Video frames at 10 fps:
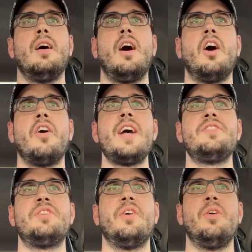
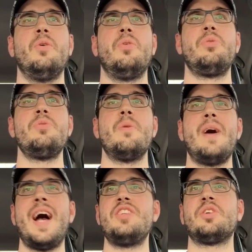Alright, so through the
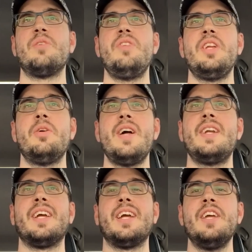magic of video
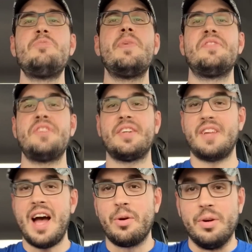editing, it's been
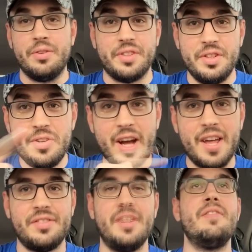6 hours and you
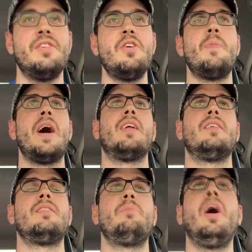guys didn't even know about
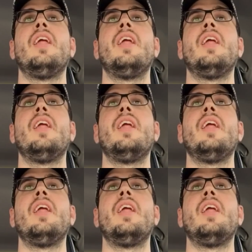it.